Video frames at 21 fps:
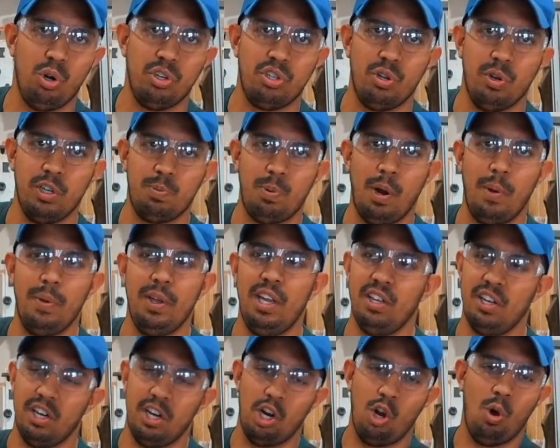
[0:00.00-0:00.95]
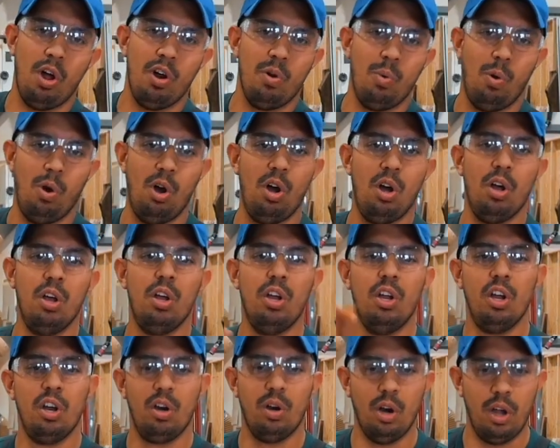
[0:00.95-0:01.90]
So it's probably either going to go on a wall
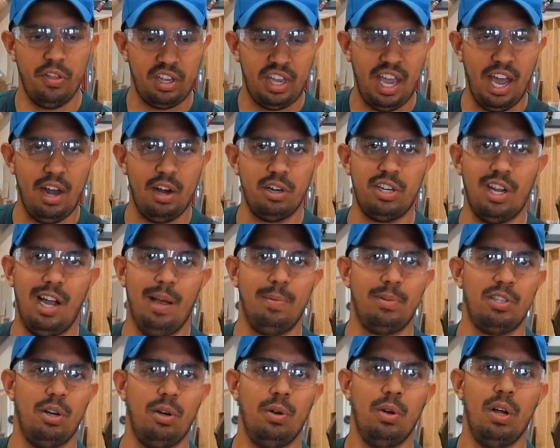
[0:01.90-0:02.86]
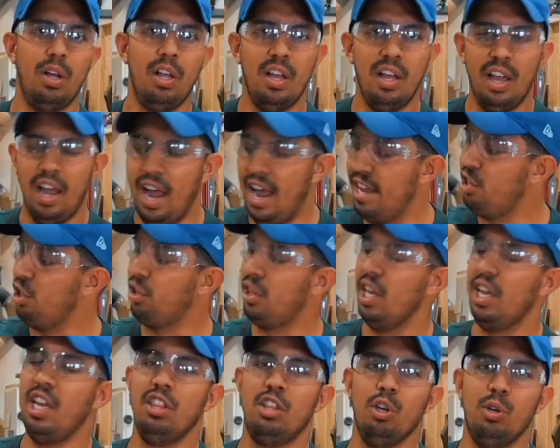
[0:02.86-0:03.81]
or on the countertop. So as you're
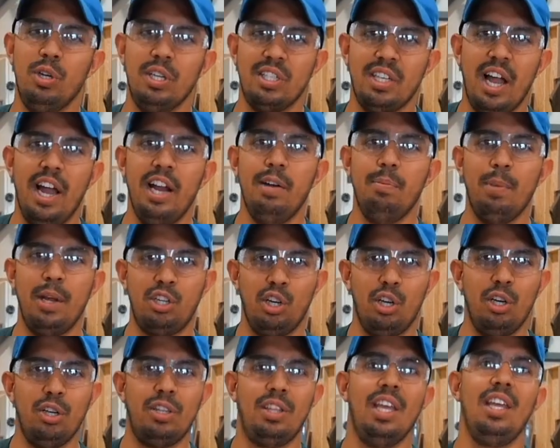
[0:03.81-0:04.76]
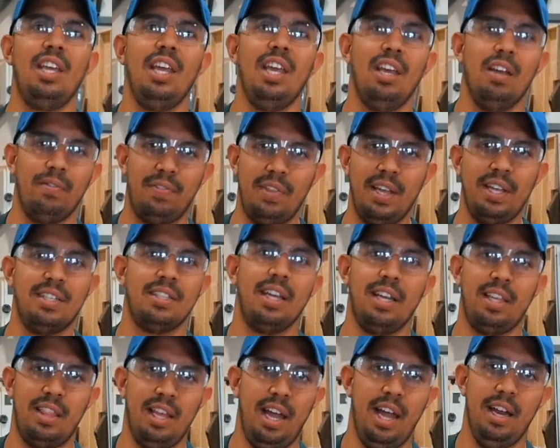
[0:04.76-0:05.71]
thinking through design, make sure you're thinking of things
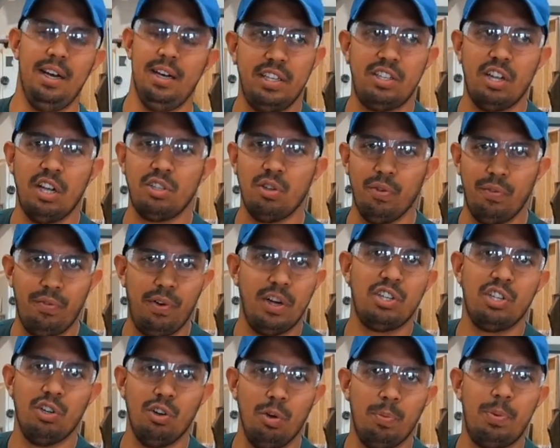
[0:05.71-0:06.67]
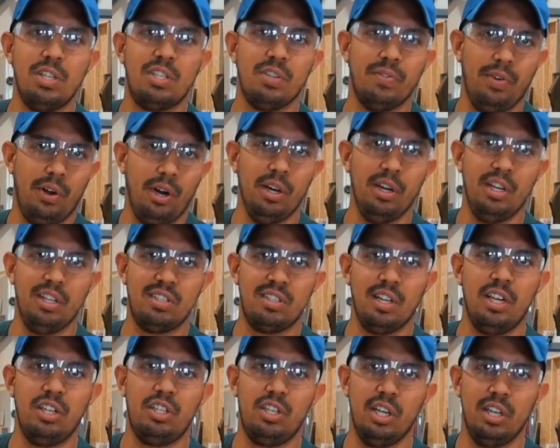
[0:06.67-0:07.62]
like that. It's also a functional piece of art. It's
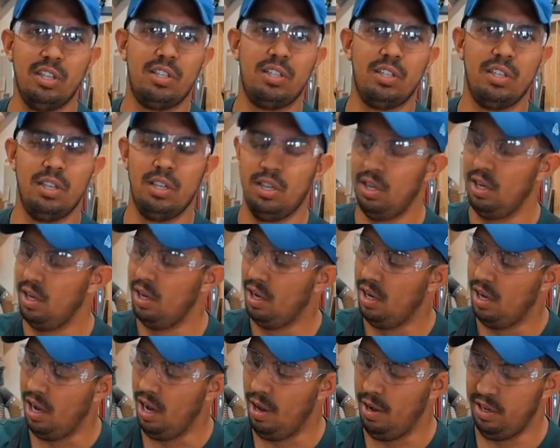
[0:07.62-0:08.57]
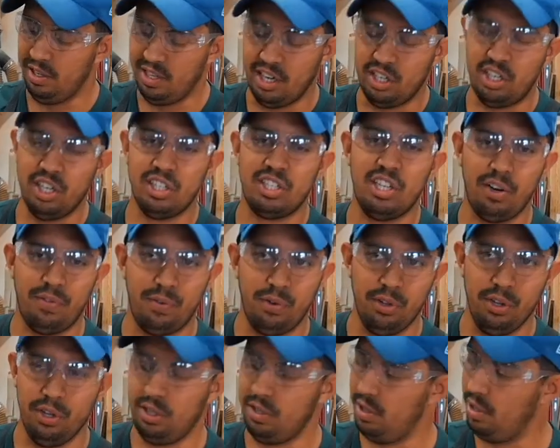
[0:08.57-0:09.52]
not just there for
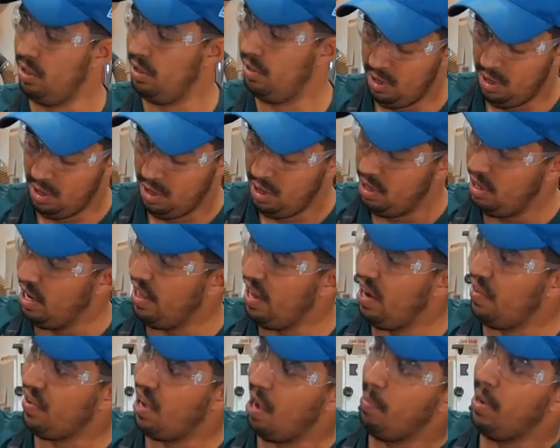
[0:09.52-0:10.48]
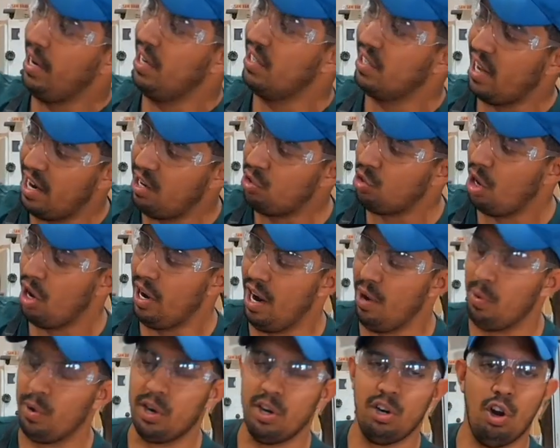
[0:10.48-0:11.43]
looks. Now that I've got my design drawn out,
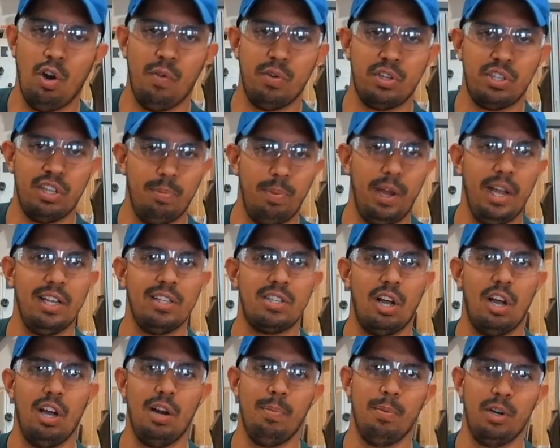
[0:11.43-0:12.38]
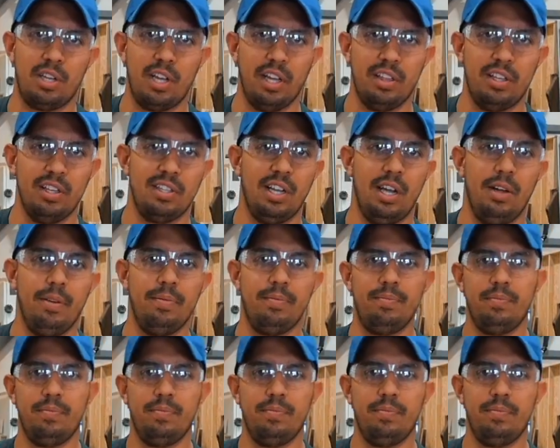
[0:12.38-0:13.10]
we're going to go over to the bandsaw and I'm going to cut this out.